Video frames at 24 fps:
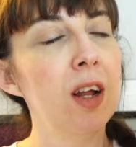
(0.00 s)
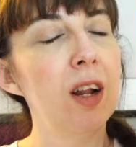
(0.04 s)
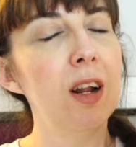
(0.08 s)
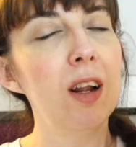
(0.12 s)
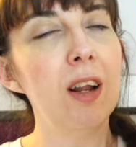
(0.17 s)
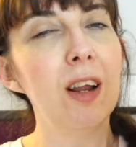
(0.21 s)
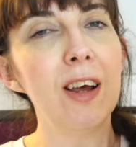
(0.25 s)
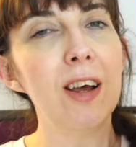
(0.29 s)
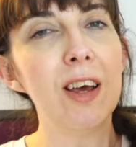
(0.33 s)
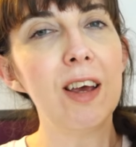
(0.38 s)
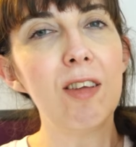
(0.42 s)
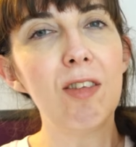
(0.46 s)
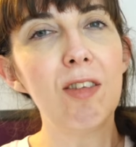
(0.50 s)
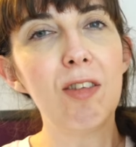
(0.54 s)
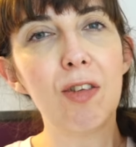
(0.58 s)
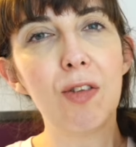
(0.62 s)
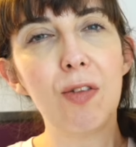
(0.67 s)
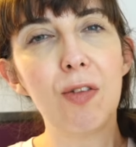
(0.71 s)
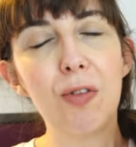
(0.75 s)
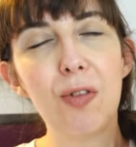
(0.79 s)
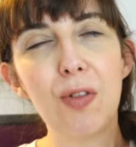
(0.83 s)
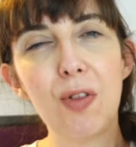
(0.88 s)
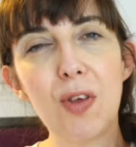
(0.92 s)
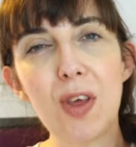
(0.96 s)
liked
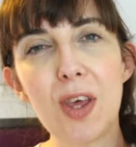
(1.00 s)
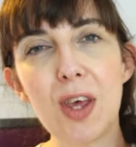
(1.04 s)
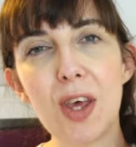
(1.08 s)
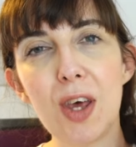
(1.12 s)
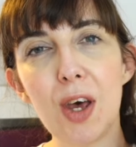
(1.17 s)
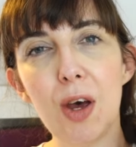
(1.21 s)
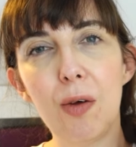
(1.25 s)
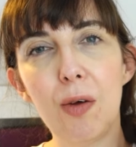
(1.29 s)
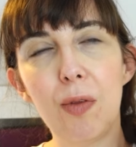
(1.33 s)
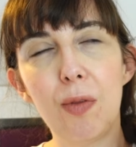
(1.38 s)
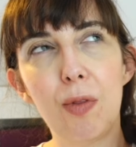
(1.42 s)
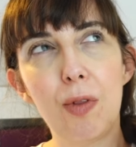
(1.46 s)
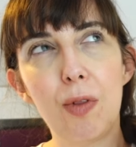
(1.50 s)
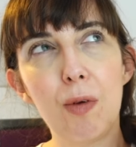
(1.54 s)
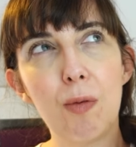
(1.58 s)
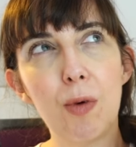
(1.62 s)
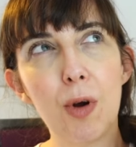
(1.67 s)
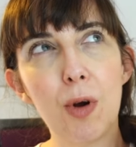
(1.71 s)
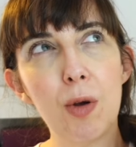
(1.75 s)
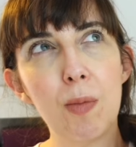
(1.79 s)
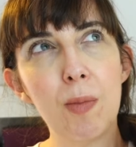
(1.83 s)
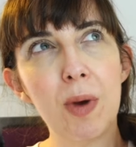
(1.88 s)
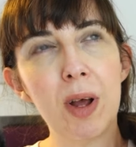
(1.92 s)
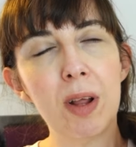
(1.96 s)
the
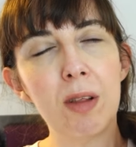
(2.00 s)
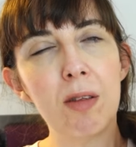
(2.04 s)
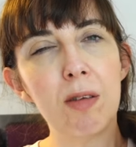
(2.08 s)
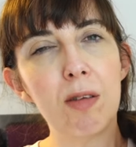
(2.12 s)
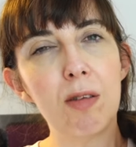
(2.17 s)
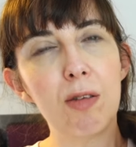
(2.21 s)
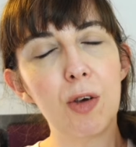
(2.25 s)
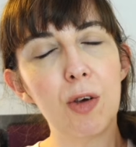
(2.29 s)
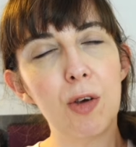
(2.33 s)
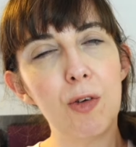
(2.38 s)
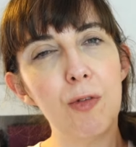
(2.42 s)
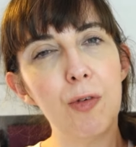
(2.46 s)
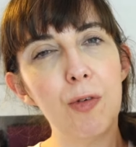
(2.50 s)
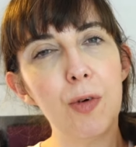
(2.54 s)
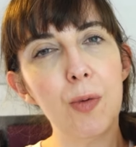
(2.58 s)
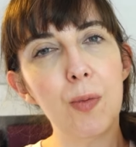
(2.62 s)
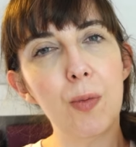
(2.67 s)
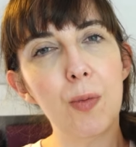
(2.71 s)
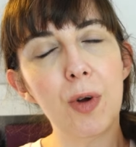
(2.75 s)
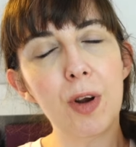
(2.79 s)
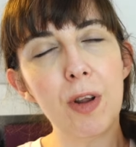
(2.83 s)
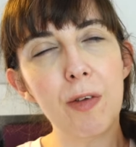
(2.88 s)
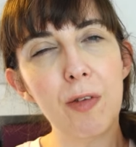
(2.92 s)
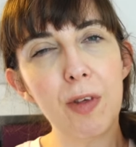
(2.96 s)
romance of
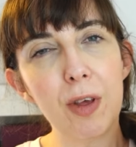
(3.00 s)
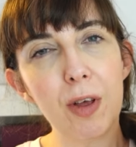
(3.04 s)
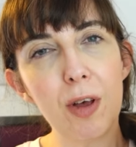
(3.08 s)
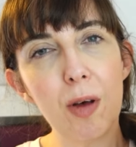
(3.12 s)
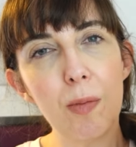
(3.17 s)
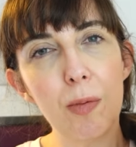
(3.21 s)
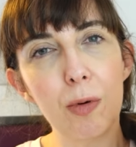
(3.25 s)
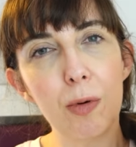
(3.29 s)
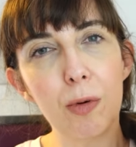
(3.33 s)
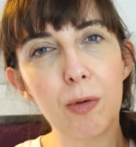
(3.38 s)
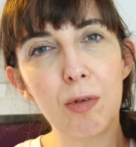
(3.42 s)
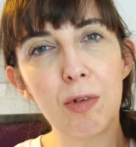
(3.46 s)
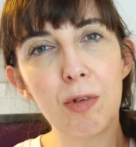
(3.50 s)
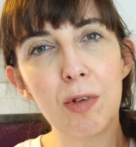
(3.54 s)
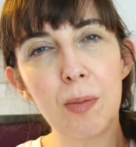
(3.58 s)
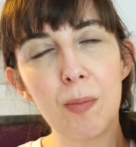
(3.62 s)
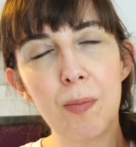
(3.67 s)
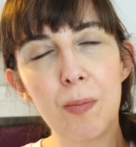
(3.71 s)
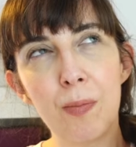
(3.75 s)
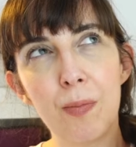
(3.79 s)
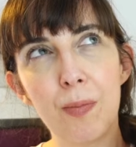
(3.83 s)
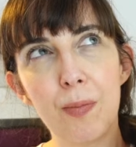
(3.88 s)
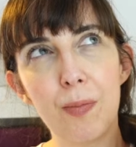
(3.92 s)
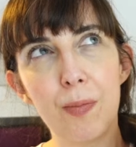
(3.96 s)
one of the couples
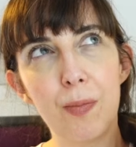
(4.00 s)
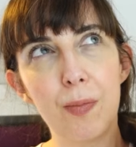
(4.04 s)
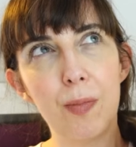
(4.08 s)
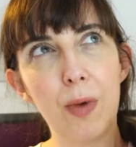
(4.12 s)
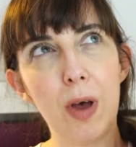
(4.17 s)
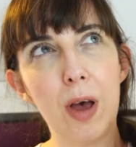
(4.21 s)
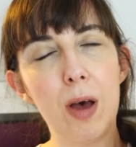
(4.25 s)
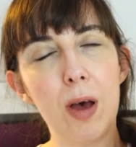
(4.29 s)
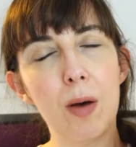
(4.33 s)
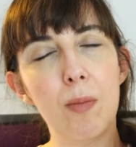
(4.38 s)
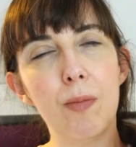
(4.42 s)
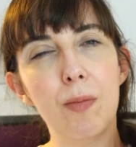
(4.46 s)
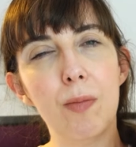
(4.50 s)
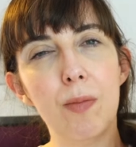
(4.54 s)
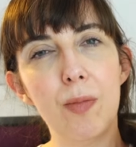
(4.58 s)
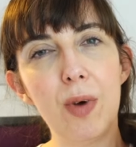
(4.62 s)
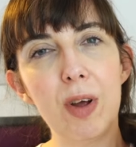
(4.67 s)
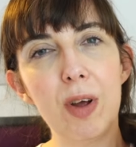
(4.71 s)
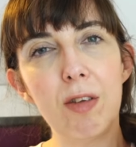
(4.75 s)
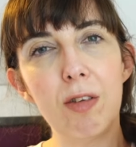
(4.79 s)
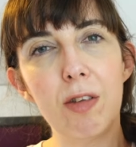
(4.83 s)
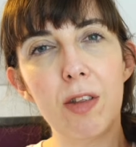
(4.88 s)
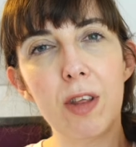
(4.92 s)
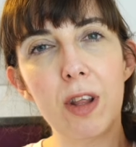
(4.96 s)

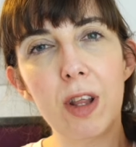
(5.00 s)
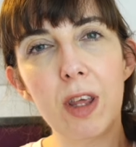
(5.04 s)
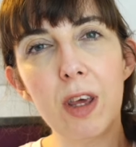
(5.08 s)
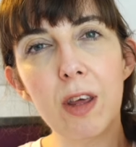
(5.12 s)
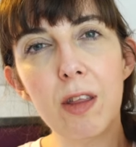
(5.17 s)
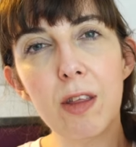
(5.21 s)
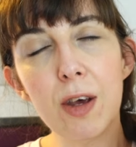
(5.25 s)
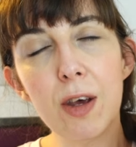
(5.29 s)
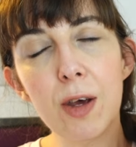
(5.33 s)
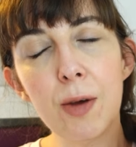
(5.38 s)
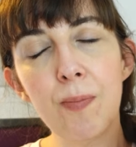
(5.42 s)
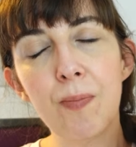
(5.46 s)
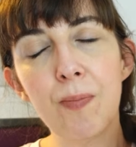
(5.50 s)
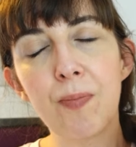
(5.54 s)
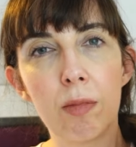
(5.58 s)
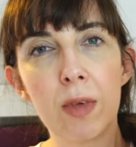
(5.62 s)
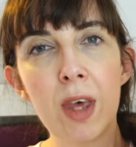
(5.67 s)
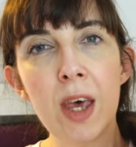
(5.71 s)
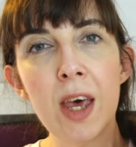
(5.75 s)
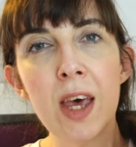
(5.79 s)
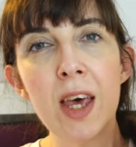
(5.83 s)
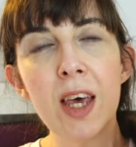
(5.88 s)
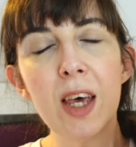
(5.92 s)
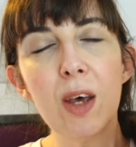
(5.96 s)
better than the other.
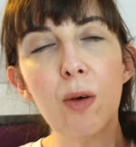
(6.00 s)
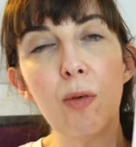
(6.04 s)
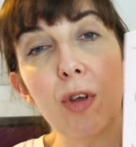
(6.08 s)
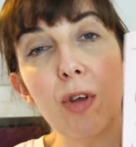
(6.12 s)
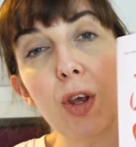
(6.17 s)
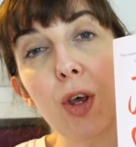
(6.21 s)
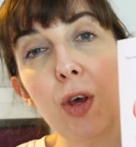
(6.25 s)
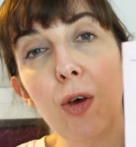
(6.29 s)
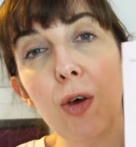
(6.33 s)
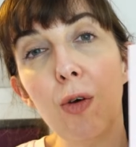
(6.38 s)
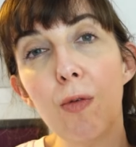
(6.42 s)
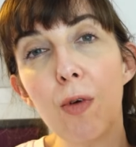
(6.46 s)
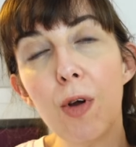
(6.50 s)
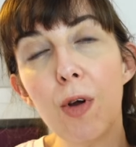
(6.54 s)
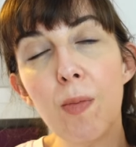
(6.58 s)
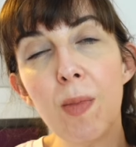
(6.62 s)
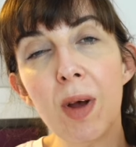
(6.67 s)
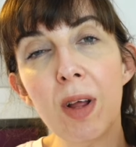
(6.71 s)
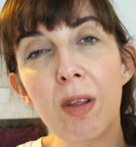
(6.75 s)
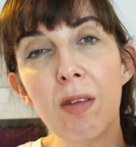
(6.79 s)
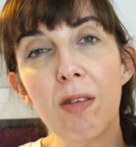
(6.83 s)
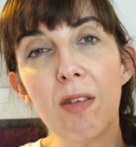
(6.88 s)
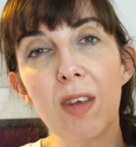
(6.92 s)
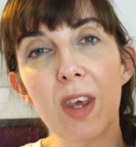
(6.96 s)
It was a cute
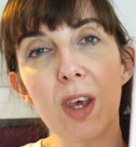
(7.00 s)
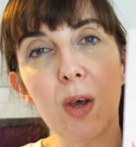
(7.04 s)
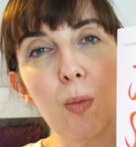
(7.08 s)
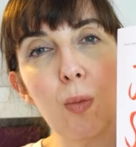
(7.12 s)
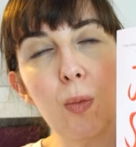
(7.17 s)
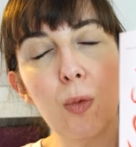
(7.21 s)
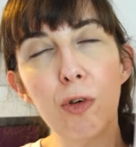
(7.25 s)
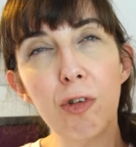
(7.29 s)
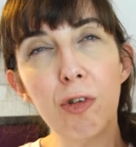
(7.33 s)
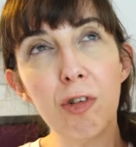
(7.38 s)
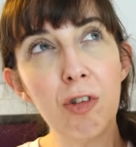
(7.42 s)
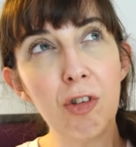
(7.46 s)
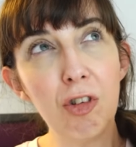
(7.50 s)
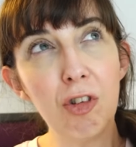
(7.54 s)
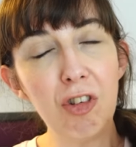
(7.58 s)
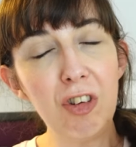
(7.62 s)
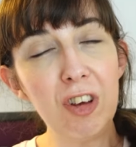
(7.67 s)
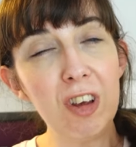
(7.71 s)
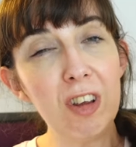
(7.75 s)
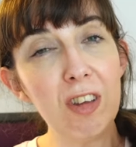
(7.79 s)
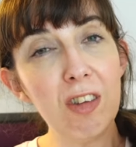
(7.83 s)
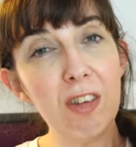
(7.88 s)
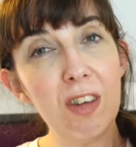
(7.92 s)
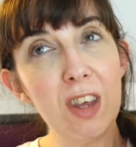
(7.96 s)
romance, it wasn't
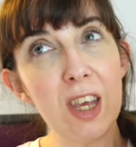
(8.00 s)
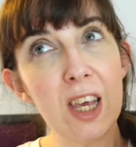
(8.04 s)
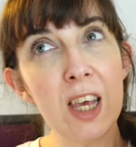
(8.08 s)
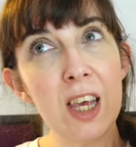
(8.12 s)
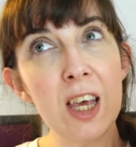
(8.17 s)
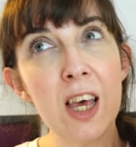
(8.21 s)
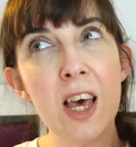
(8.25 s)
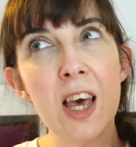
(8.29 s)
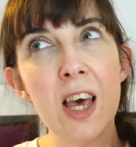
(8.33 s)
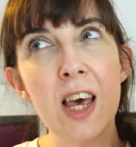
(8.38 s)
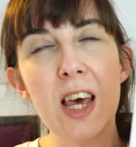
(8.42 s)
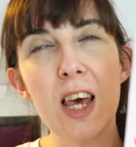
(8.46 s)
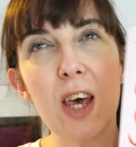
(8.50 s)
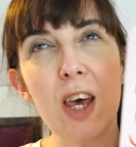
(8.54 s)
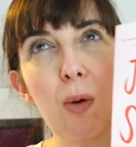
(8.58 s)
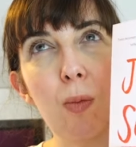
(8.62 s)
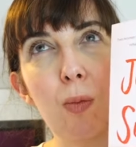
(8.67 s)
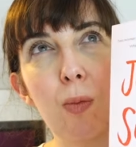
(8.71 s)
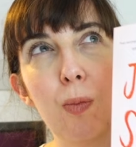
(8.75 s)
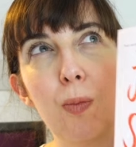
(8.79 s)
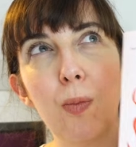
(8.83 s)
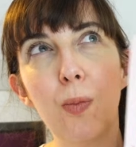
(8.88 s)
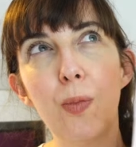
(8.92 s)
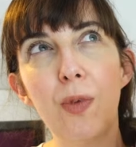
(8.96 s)
cheesy,
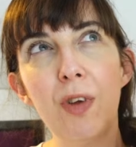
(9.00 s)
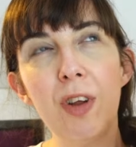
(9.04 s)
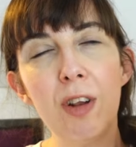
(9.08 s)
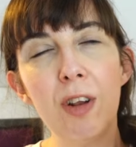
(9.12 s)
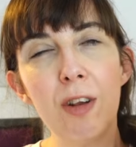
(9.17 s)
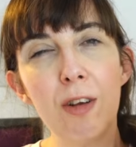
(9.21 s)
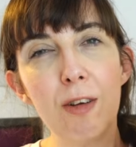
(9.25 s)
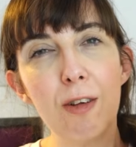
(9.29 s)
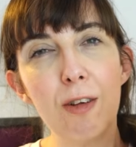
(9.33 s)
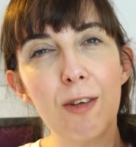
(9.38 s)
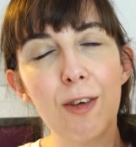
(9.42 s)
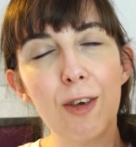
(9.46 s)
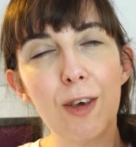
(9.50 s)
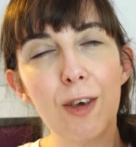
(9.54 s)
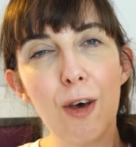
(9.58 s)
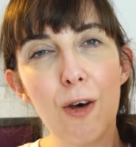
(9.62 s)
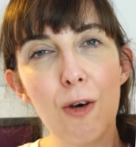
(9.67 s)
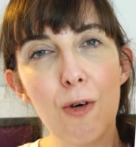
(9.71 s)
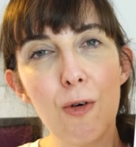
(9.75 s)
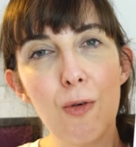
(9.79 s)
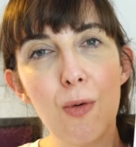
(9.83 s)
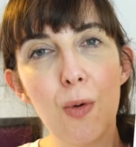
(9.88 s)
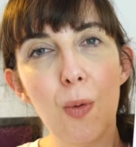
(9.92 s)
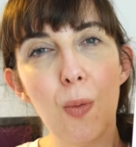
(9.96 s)
it didn't
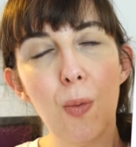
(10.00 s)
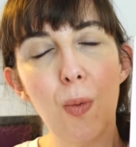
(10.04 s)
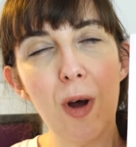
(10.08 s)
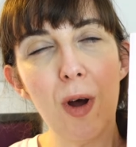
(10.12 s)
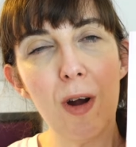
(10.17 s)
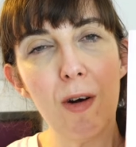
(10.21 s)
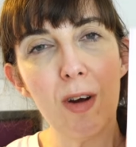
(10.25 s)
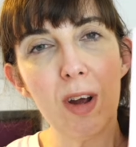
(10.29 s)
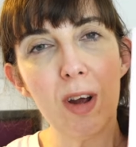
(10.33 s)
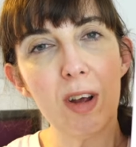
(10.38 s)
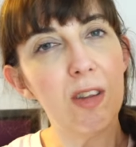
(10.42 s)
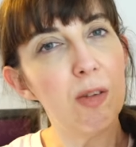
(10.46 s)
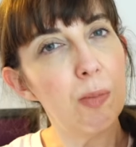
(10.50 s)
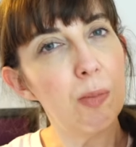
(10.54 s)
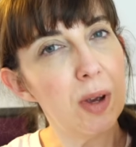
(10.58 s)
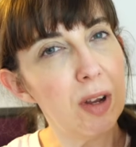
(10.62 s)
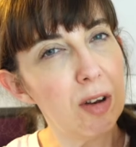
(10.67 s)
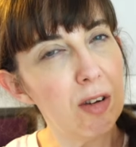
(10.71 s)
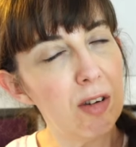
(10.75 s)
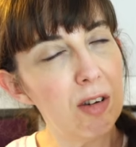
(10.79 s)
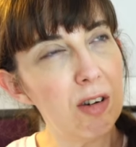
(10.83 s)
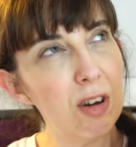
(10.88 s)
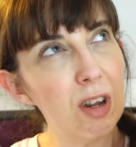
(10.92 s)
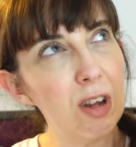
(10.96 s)
go where I
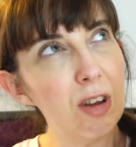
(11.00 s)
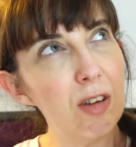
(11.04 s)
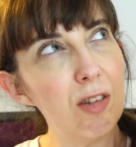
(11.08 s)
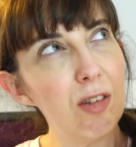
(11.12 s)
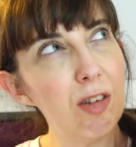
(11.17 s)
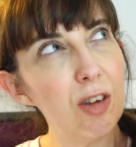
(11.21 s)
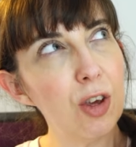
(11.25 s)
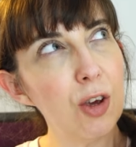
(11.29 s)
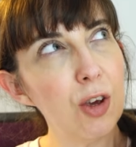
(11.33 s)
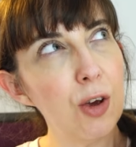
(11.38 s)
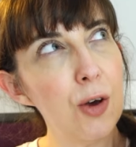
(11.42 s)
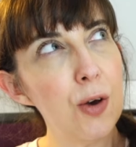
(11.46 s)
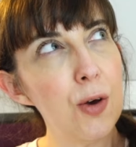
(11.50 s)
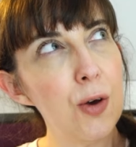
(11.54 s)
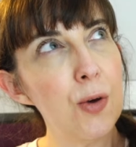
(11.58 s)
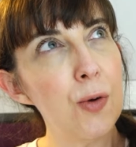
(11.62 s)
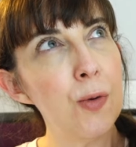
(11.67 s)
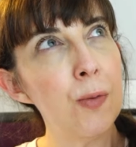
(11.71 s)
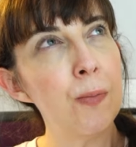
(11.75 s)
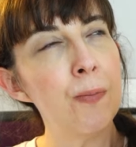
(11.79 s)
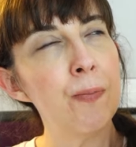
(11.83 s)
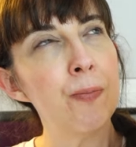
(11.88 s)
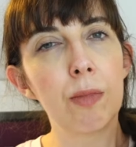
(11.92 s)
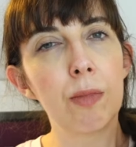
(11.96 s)
expected it to go.